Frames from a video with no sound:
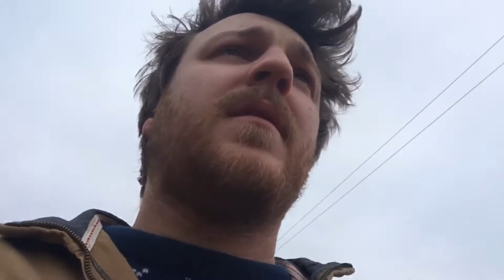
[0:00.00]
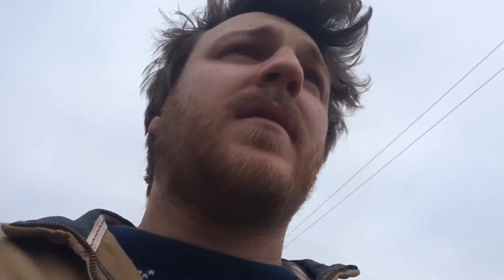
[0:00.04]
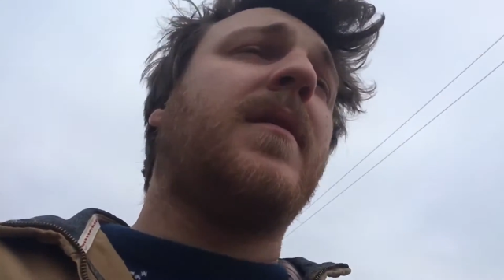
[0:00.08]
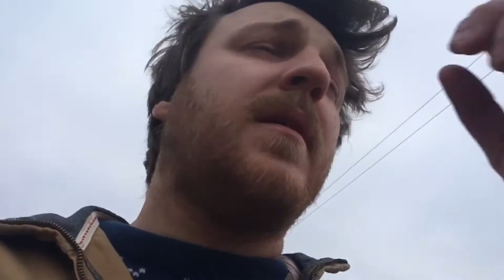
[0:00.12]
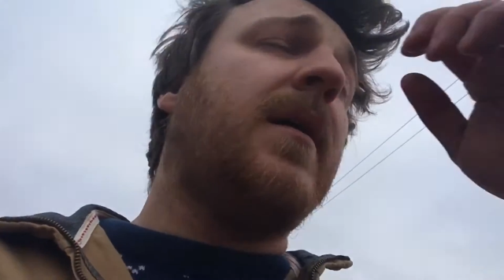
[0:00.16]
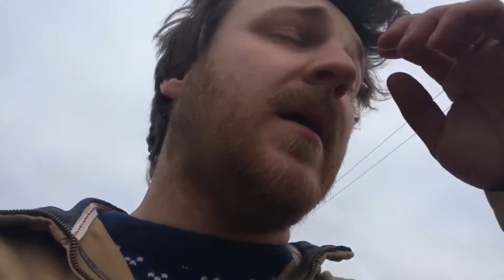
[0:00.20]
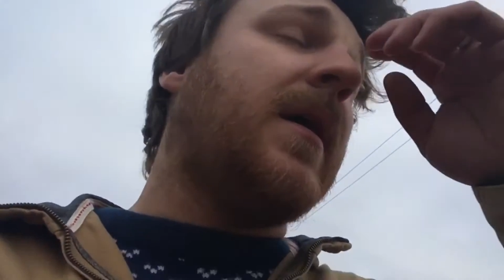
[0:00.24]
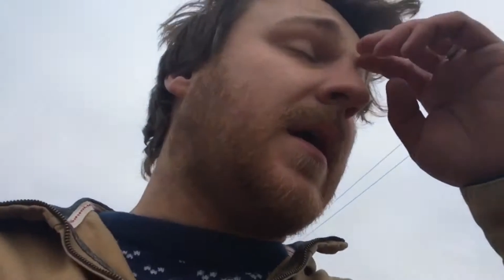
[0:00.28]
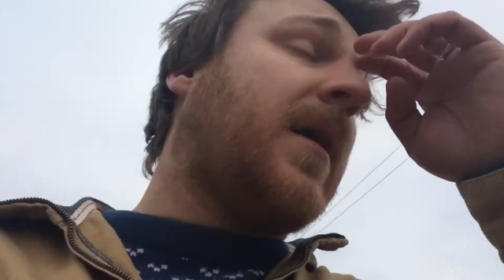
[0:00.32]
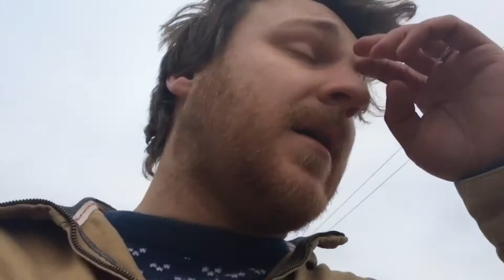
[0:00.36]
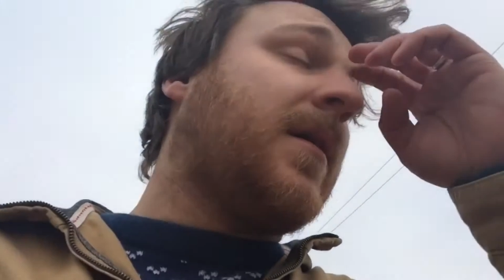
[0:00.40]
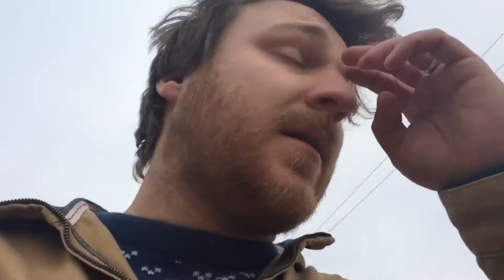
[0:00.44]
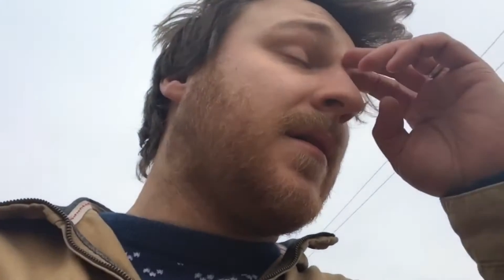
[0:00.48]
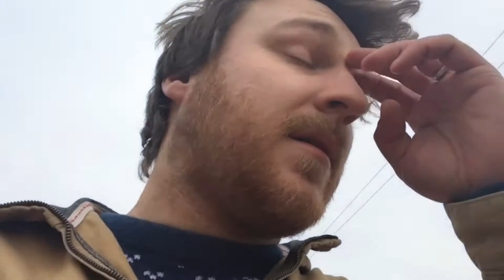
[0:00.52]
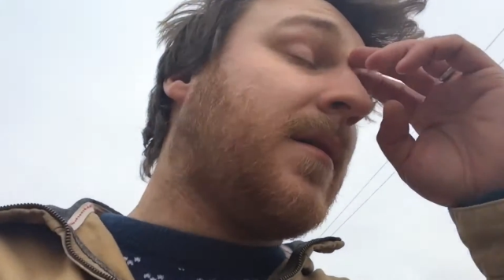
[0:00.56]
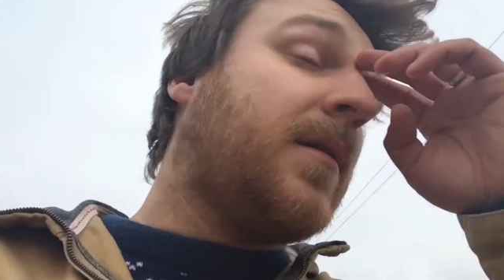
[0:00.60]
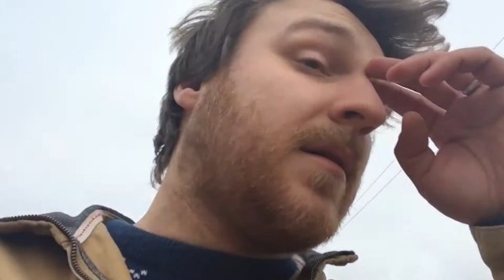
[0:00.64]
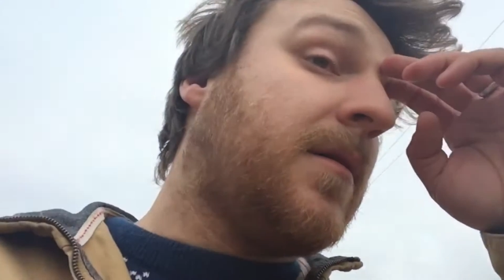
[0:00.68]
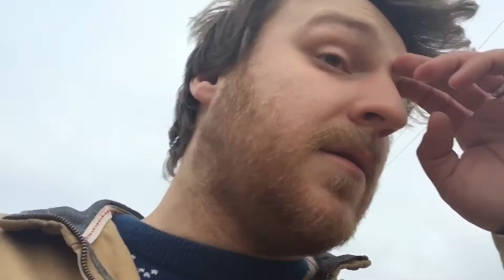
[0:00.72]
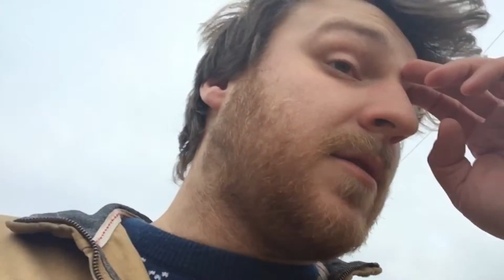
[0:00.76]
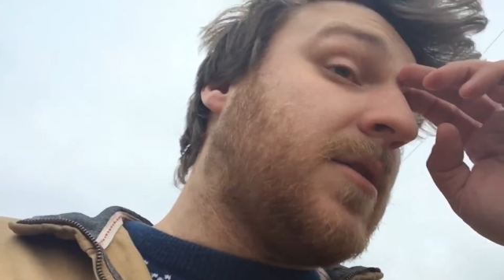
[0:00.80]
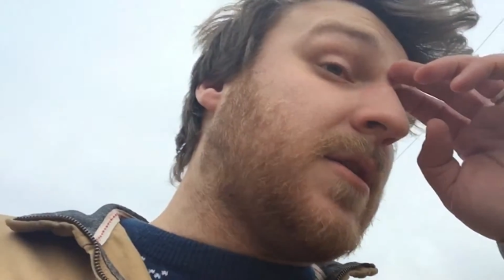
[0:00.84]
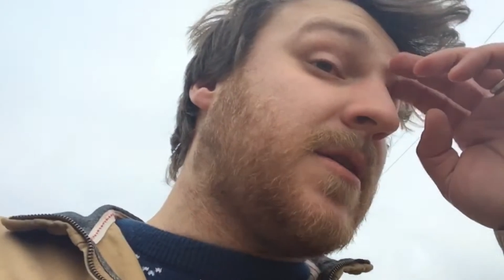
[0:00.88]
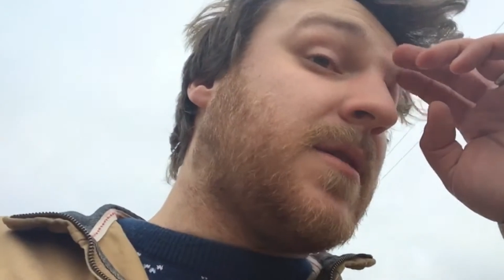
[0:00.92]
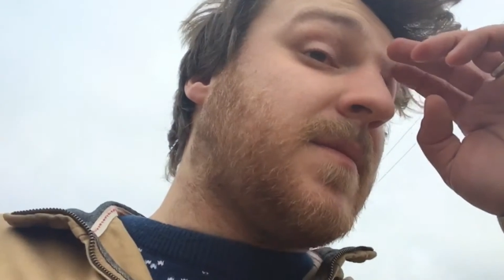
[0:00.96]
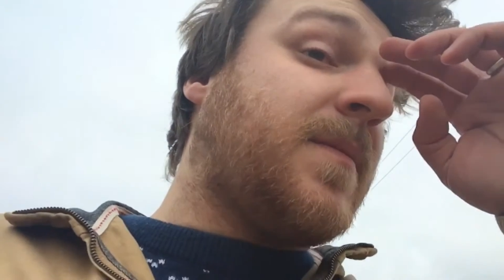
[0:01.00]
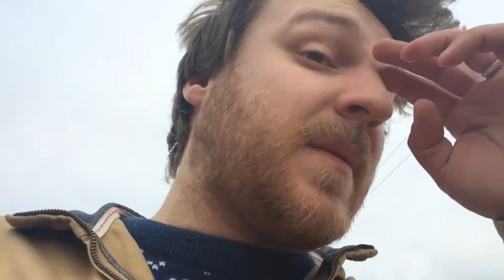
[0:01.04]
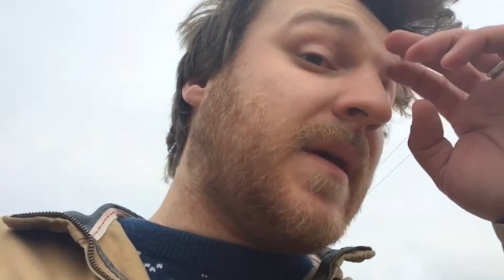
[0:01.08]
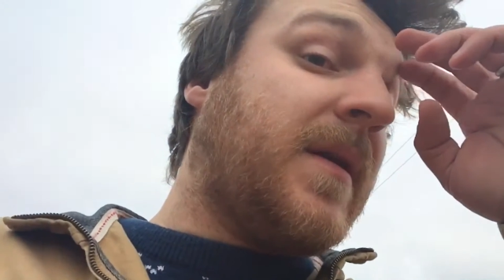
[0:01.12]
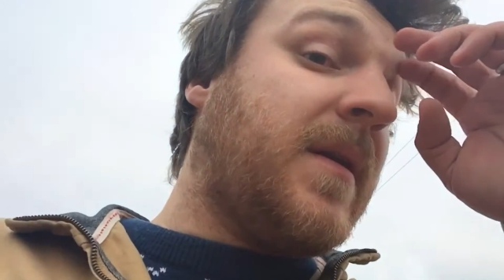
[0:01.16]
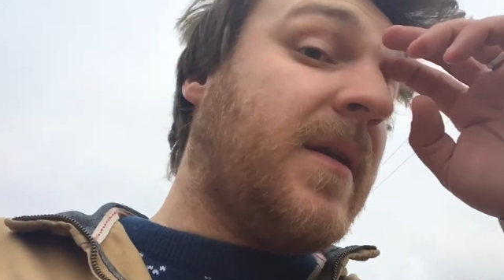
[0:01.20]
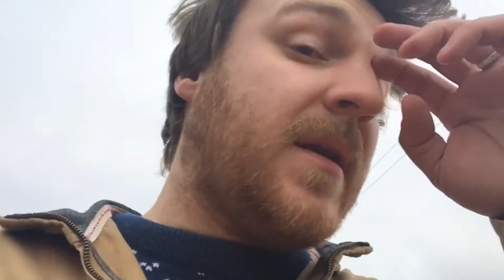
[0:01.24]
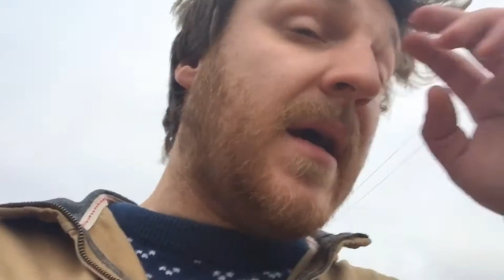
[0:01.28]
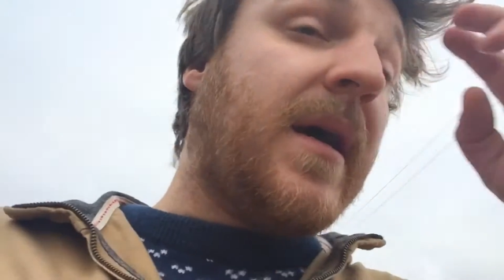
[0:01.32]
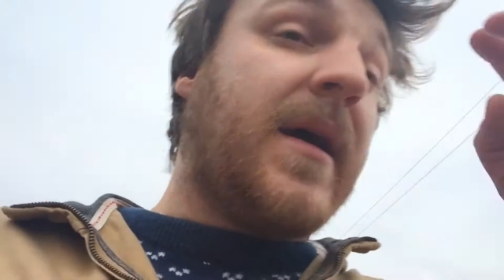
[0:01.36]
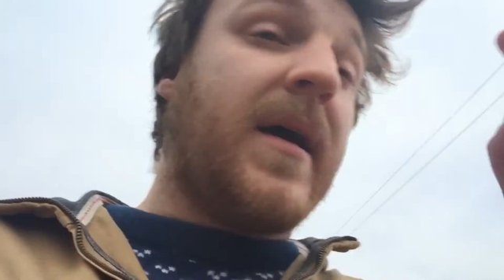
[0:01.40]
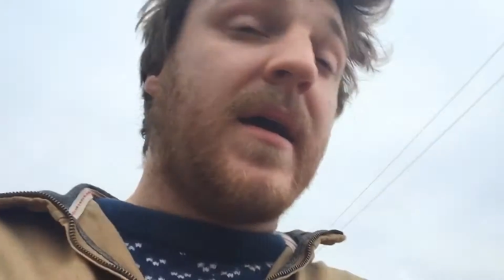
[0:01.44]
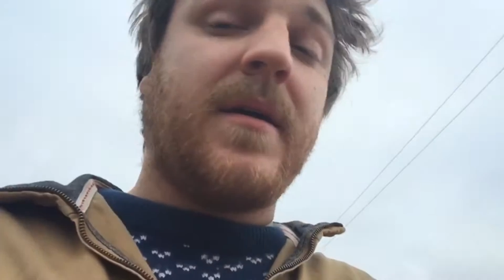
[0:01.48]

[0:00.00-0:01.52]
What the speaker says: Yeah, just been